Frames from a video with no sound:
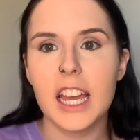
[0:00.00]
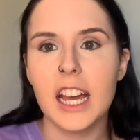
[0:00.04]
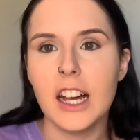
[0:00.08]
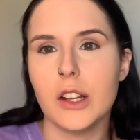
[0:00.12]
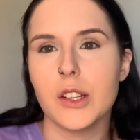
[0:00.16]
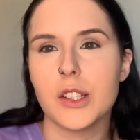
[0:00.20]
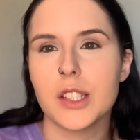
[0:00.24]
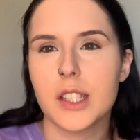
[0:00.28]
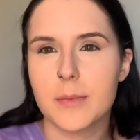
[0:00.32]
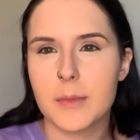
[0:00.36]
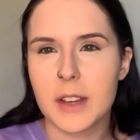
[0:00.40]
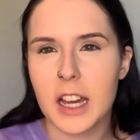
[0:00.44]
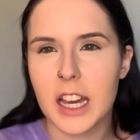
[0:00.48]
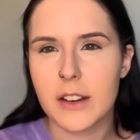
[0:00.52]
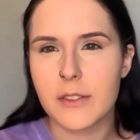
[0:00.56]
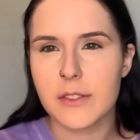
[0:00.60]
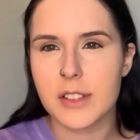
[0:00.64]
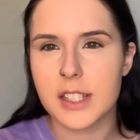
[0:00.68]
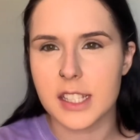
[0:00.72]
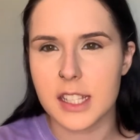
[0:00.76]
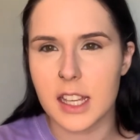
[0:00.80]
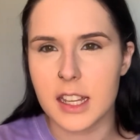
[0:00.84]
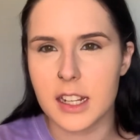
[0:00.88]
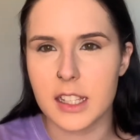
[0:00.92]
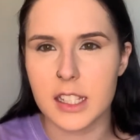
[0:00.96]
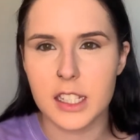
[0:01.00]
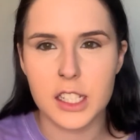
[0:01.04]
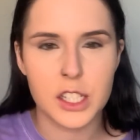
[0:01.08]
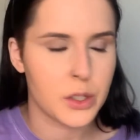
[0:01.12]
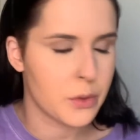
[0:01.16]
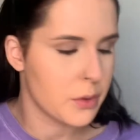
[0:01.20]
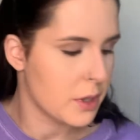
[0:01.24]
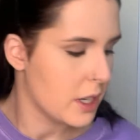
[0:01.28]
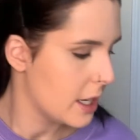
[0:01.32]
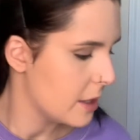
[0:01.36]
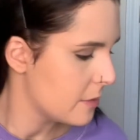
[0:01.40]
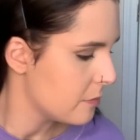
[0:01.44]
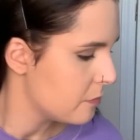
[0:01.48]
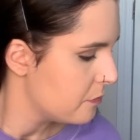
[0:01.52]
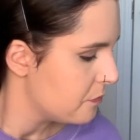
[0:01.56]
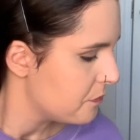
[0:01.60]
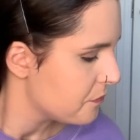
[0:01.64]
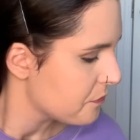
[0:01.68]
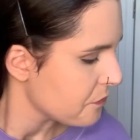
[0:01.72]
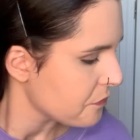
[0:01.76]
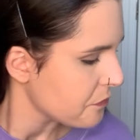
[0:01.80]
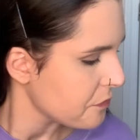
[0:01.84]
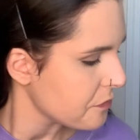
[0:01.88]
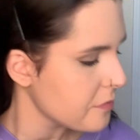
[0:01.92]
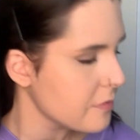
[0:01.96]
else I'm kind of subtly doing
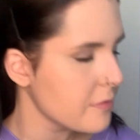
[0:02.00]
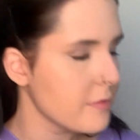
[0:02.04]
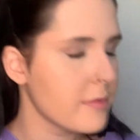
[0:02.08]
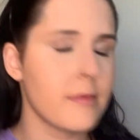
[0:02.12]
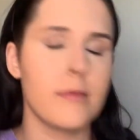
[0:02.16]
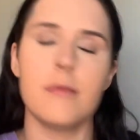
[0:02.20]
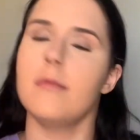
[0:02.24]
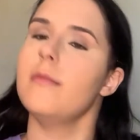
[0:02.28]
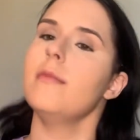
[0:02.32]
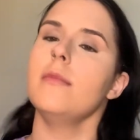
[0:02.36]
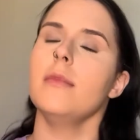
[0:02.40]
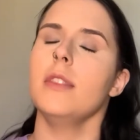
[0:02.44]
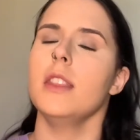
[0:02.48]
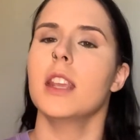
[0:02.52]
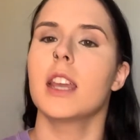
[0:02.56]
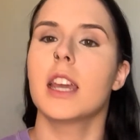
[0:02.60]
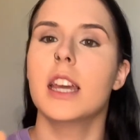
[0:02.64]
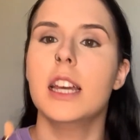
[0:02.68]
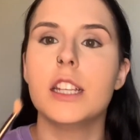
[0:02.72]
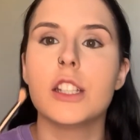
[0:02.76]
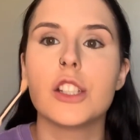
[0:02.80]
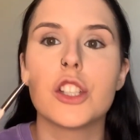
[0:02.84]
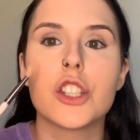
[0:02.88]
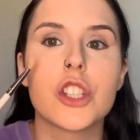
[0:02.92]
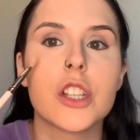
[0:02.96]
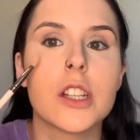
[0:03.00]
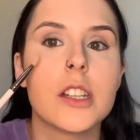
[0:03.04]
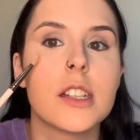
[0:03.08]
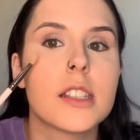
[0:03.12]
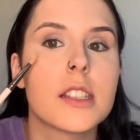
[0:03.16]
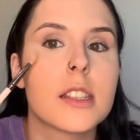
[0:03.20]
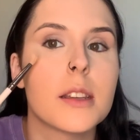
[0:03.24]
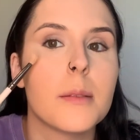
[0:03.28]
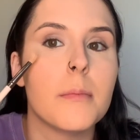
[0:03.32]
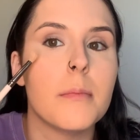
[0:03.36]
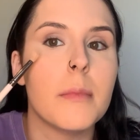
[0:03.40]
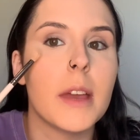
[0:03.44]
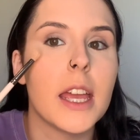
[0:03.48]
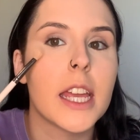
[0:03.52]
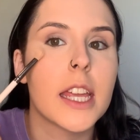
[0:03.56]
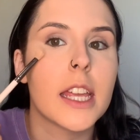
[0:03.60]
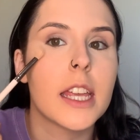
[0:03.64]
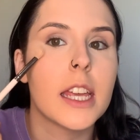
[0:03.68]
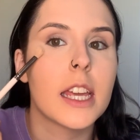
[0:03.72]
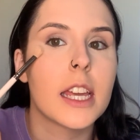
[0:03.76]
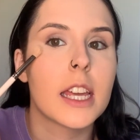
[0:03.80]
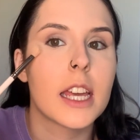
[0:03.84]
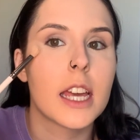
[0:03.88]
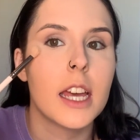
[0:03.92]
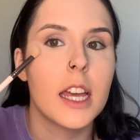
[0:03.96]
is just
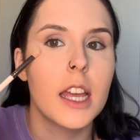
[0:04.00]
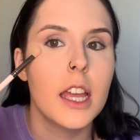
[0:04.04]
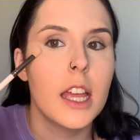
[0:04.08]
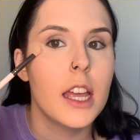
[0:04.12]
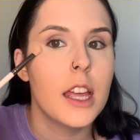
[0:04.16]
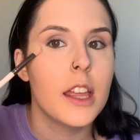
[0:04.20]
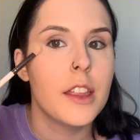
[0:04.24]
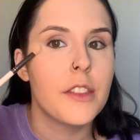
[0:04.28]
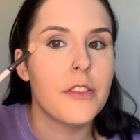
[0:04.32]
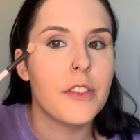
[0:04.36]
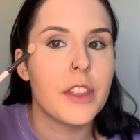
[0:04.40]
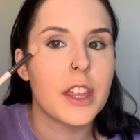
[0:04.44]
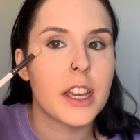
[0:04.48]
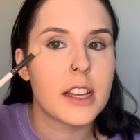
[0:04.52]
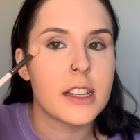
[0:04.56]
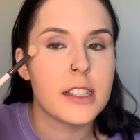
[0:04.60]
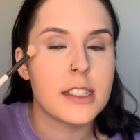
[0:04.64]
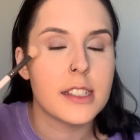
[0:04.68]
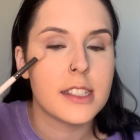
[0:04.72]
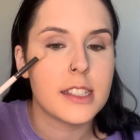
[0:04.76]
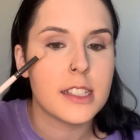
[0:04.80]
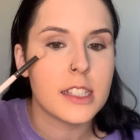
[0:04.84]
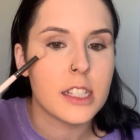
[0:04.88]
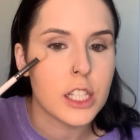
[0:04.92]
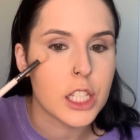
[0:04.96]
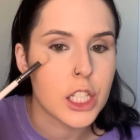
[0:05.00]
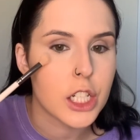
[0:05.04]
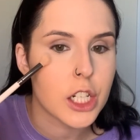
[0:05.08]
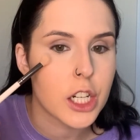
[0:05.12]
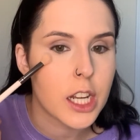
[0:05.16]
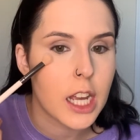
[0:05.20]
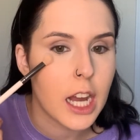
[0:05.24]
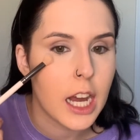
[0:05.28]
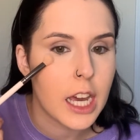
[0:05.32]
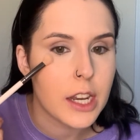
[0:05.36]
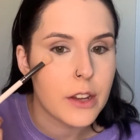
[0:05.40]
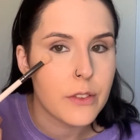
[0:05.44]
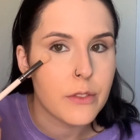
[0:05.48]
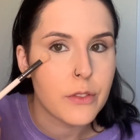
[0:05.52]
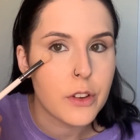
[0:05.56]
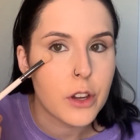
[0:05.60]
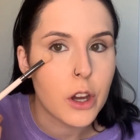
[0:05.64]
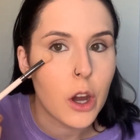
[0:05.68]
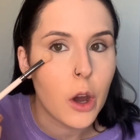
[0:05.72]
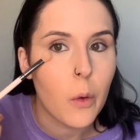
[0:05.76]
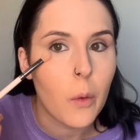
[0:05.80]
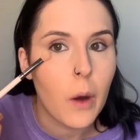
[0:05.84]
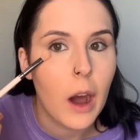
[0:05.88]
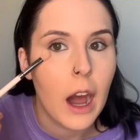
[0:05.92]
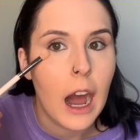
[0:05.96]
making the concealer kind of
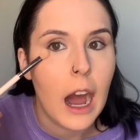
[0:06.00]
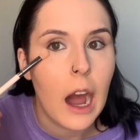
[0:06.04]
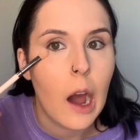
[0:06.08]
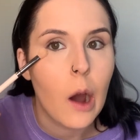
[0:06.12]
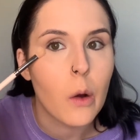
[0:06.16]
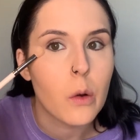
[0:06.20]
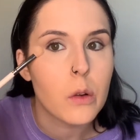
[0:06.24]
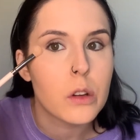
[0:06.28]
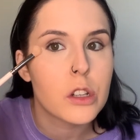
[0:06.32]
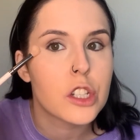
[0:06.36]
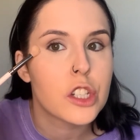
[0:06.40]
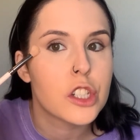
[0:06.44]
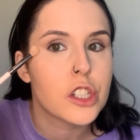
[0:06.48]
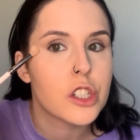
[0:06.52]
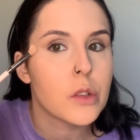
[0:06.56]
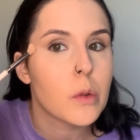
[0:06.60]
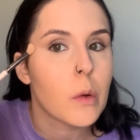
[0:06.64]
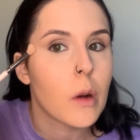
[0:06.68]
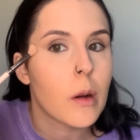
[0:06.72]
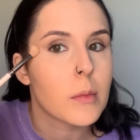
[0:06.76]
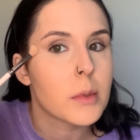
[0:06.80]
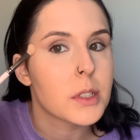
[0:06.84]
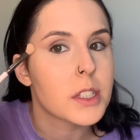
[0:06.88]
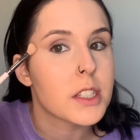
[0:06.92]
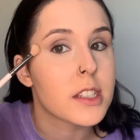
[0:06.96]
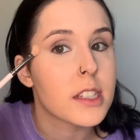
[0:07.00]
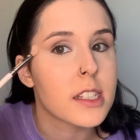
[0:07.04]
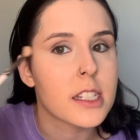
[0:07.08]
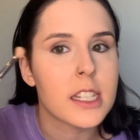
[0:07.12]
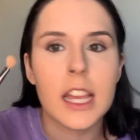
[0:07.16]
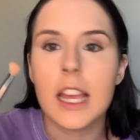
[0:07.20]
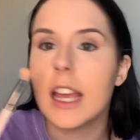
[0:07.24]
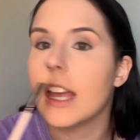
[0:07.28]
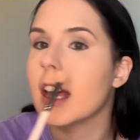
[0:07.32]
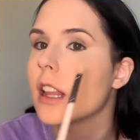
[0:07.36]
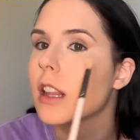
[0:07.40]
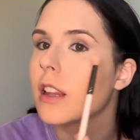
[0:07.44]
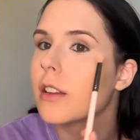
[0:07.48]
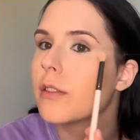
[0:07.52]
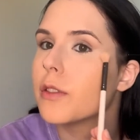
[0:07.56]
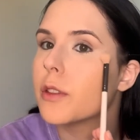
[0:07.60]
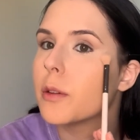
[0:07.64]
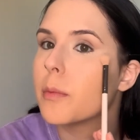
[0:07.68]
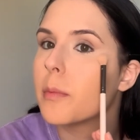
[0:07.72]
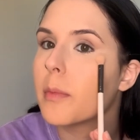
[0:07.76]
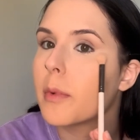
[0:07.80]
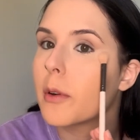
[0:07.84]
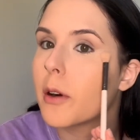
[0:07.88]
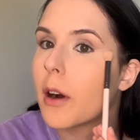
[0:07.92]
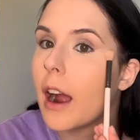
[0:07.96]
go out to almost the tail of the
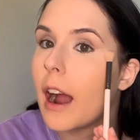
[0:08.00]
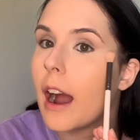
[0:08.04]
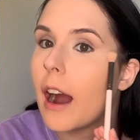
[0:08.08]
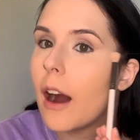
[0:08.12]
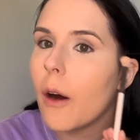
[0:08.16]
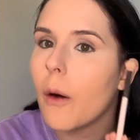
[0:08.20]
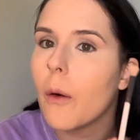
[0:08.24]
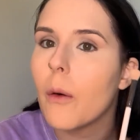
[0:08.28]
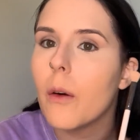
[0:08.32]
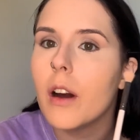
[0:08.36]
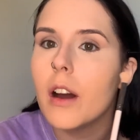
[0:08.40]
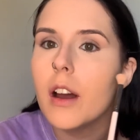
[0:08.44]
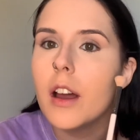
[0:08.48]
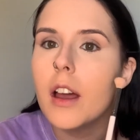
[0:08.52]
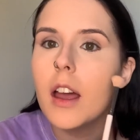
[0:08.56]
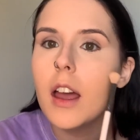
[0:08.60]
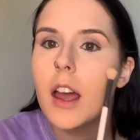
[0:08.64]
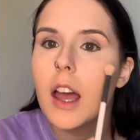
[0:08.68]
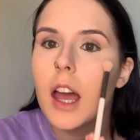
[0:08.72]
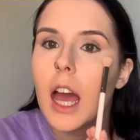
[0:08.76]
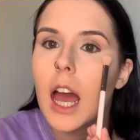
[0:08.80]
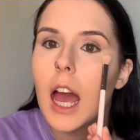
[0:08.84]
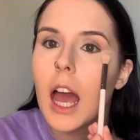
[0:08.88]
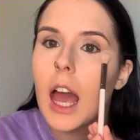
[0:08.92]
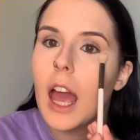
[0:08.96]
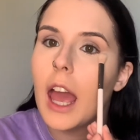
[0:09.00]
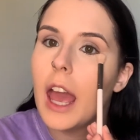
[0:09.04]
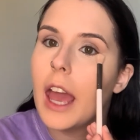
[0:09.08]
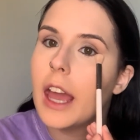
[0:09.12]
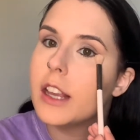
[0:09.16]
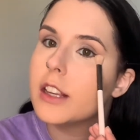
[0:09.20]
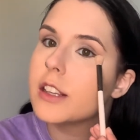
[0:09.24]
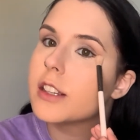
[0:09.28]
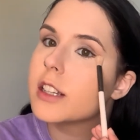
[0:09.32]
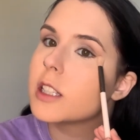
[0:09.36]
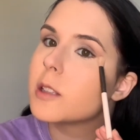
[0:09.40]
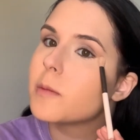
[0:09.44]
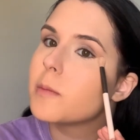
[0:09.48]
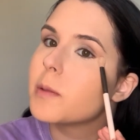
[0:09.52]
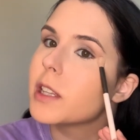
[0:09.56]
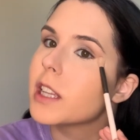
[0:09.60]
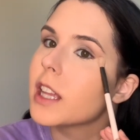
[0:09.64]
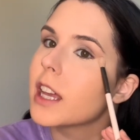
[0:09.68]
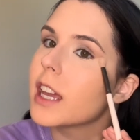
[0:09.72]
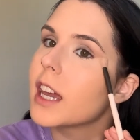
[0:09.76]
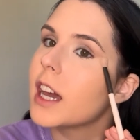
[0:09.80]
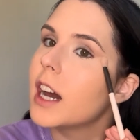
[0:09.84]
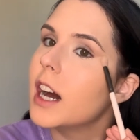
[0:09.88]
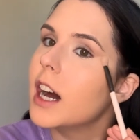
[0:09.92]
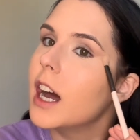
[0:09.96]
brow and just be
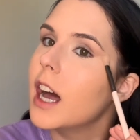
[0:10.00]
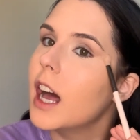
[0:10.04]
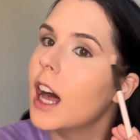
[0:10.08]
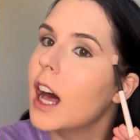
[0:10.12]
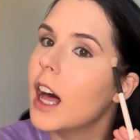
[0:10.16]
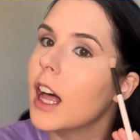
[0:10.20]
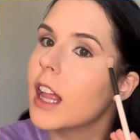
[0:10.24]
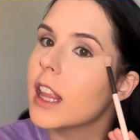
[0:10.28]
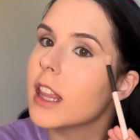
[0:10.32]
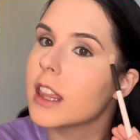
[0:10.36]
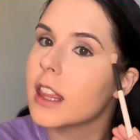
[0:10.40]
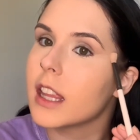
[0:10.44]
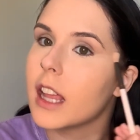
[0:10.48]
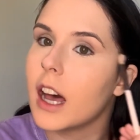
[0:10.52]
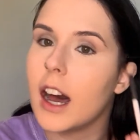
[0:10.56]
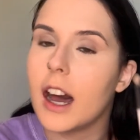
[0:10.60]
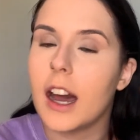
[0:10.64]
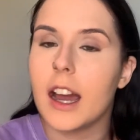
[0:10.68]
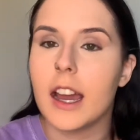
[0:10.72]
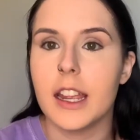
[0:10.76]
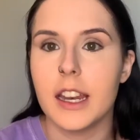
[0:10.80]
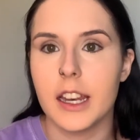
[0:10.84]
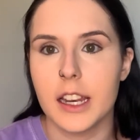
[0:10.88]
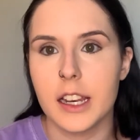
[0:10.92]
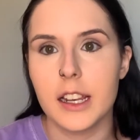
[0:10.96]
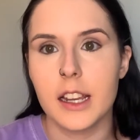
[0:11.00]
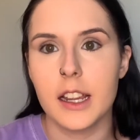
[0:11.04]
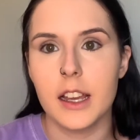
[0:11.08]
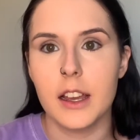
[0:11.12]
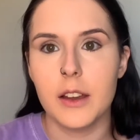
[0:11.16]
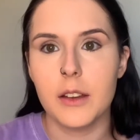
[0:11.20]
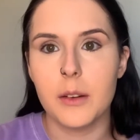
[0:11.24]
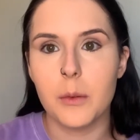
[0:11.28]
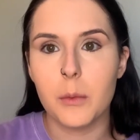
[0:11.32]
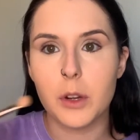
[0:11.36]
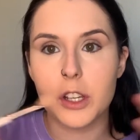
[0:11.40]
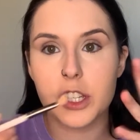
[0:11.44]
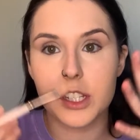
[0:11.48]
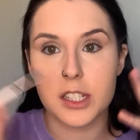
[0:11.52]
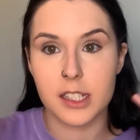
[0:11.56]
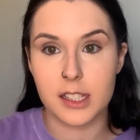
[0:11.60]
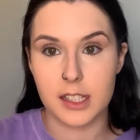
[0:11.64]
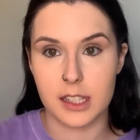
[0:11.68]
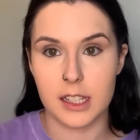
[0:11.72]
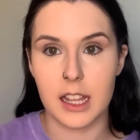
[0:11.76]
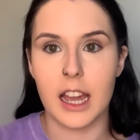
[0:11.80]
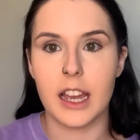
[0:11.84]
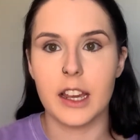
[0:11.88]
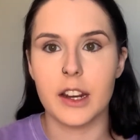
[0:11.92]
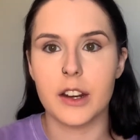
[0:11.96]
like a line which is
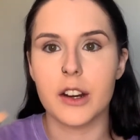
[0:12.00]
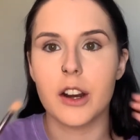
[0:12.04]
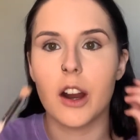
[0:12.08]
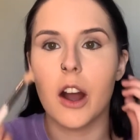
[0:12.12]
lighter,